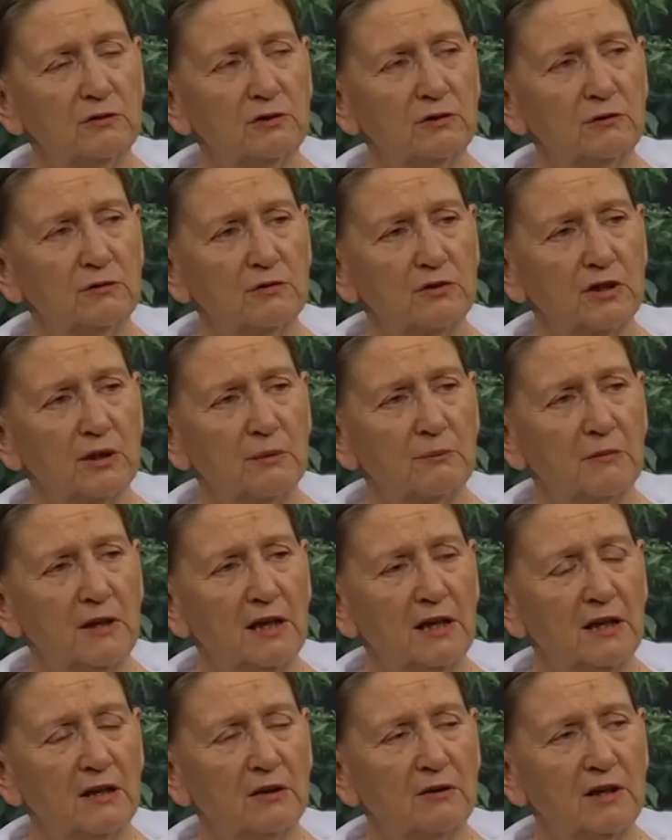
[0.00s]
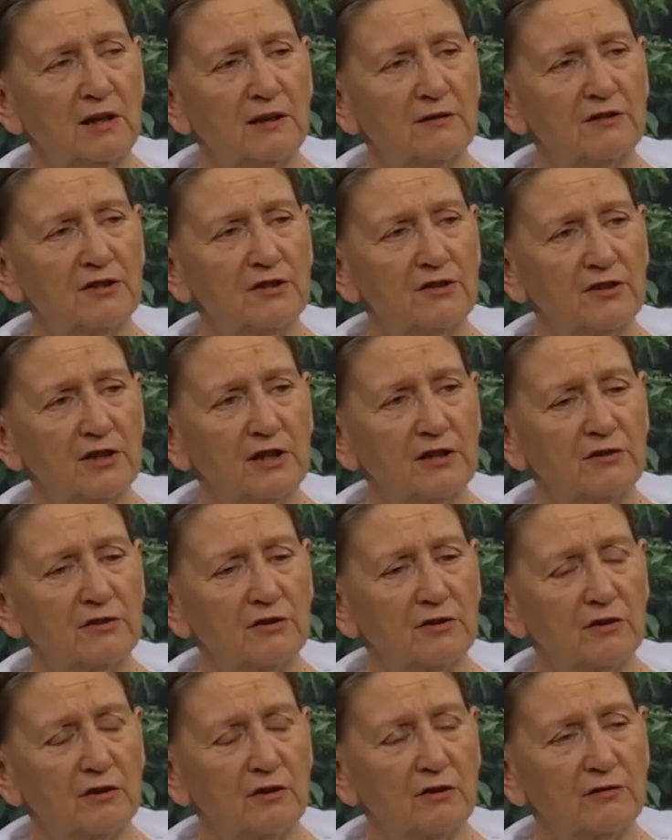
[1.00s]
do somehow have a
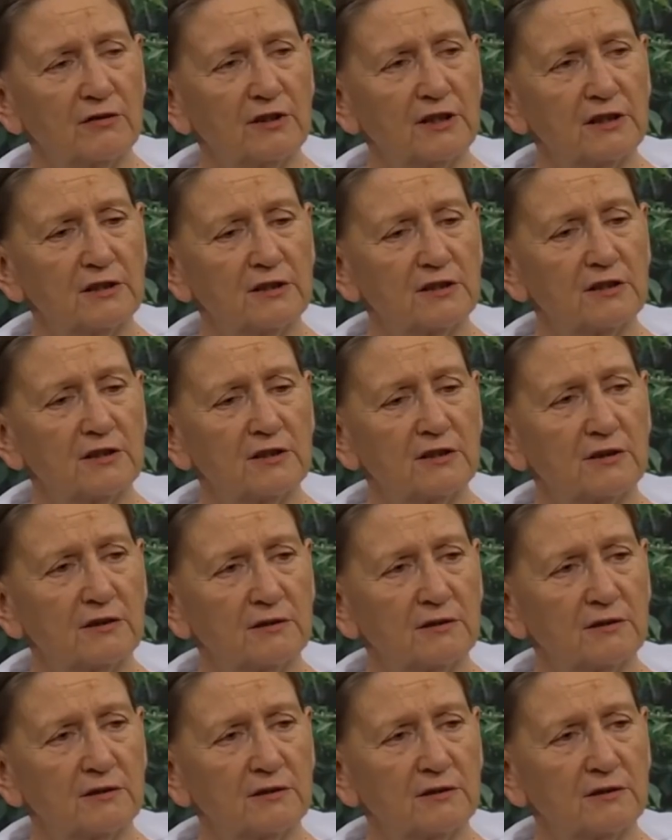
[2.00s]
sense of it.